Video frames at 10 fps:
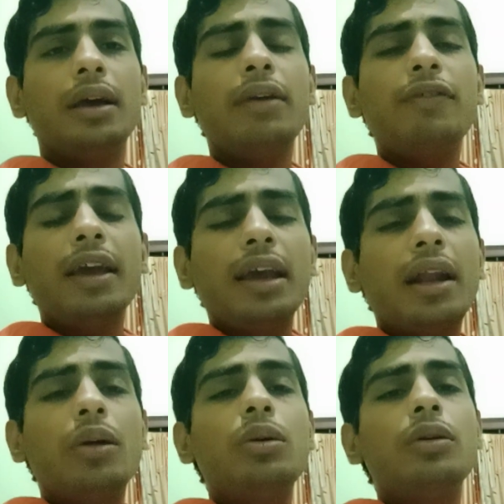If I
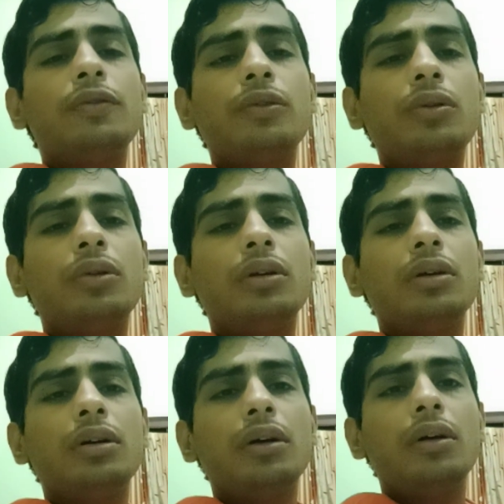cannot afford
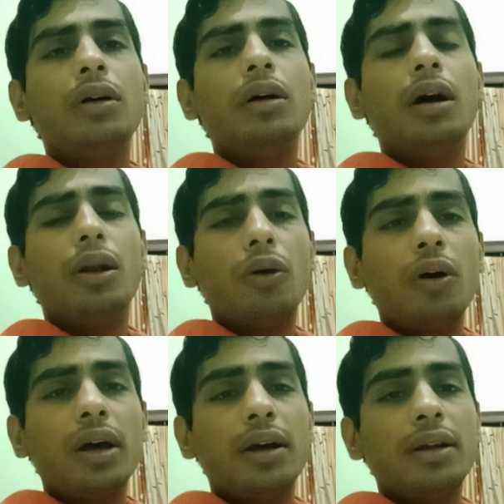a
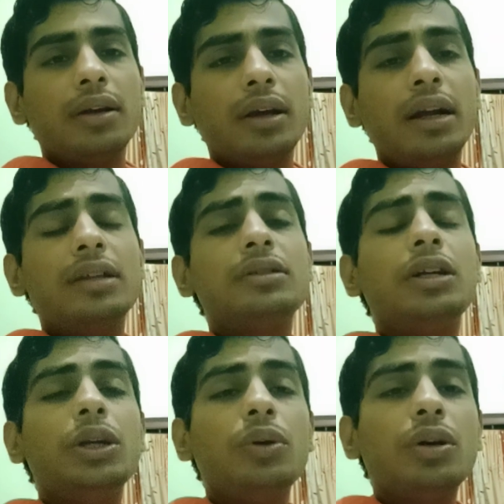lawyer, it is the
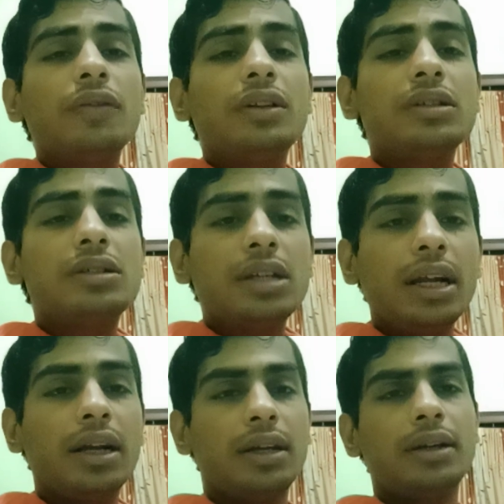duty of the
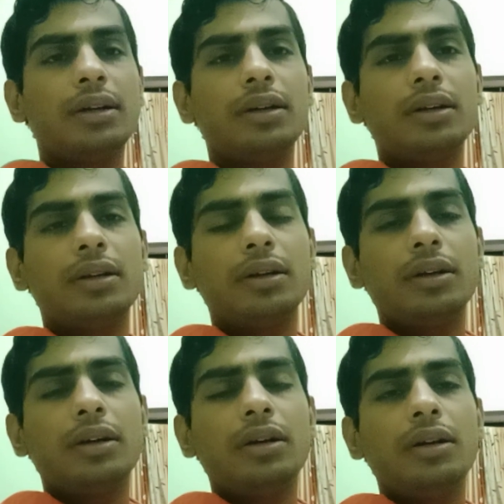state
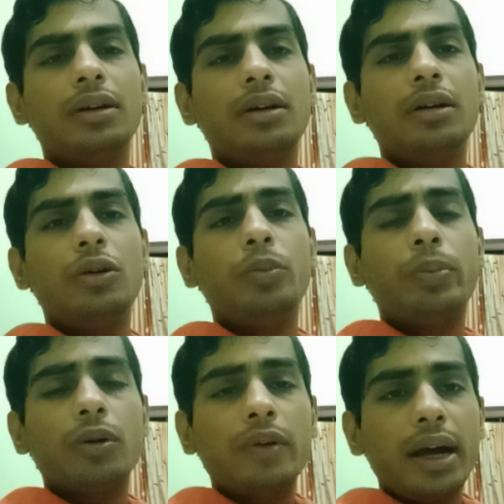to
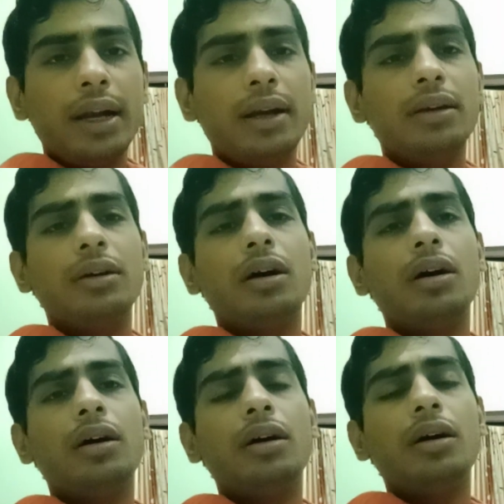provide
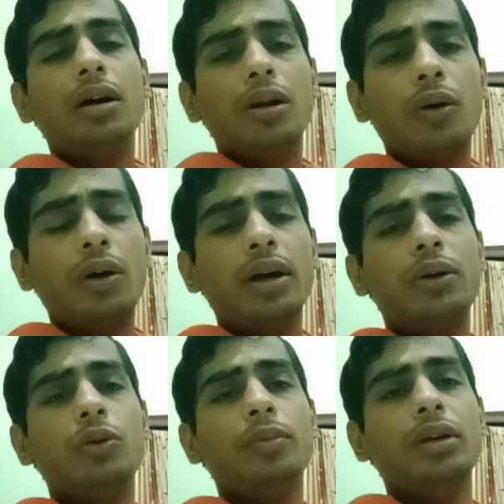a lawyer
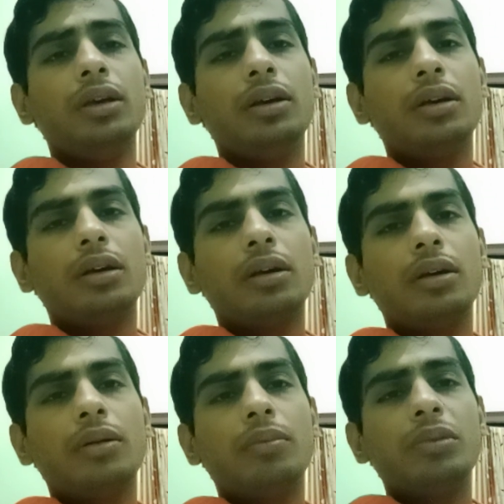to me,
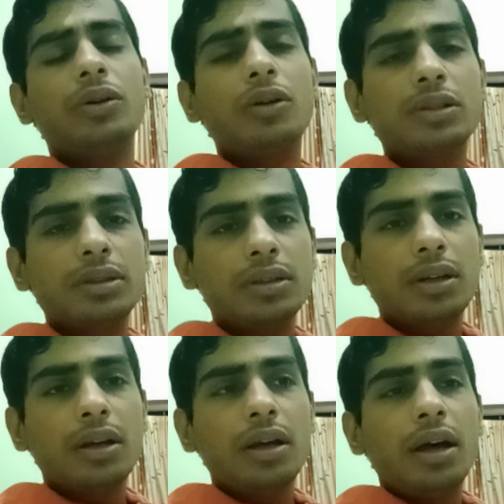because
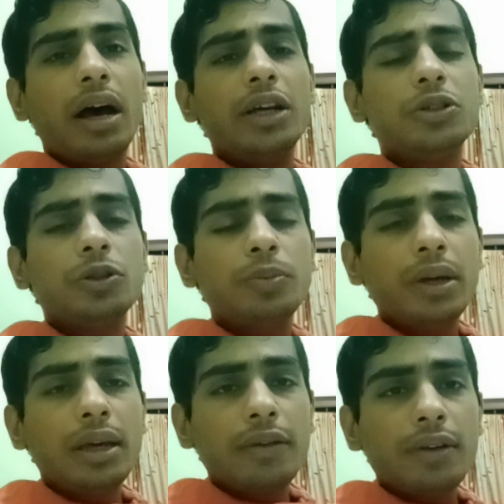I should
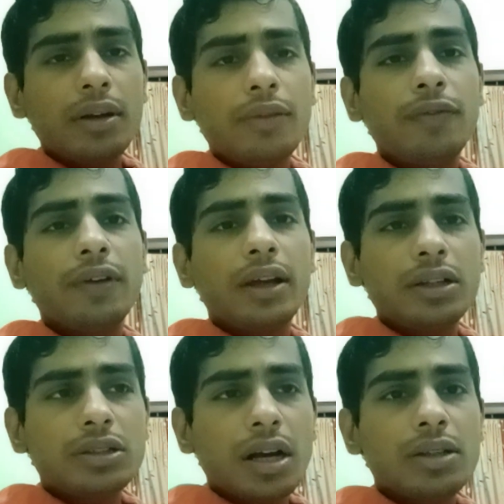be given
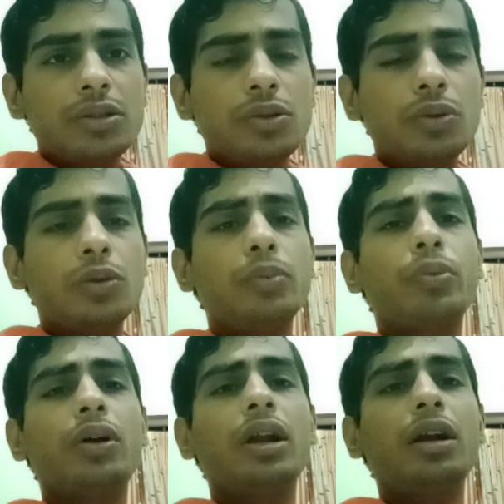fair chance to
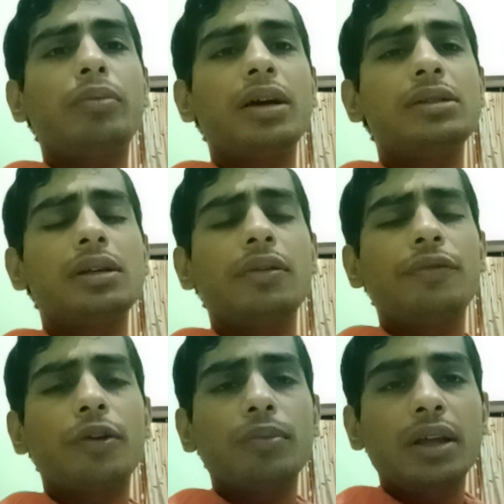protect myself
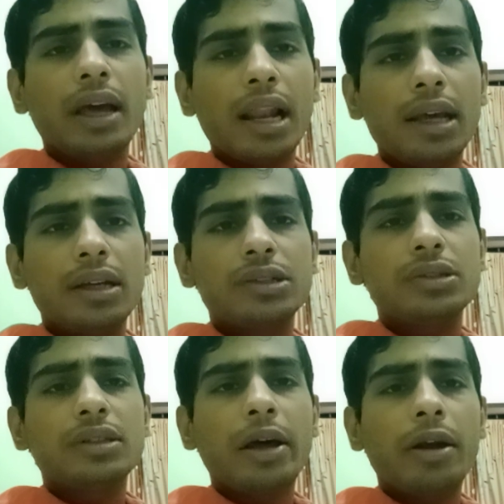from the
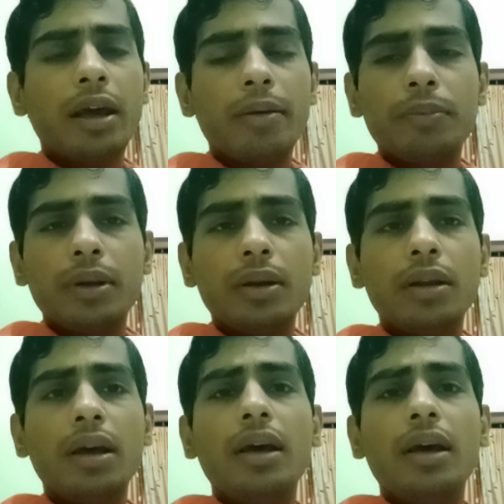allegations that have been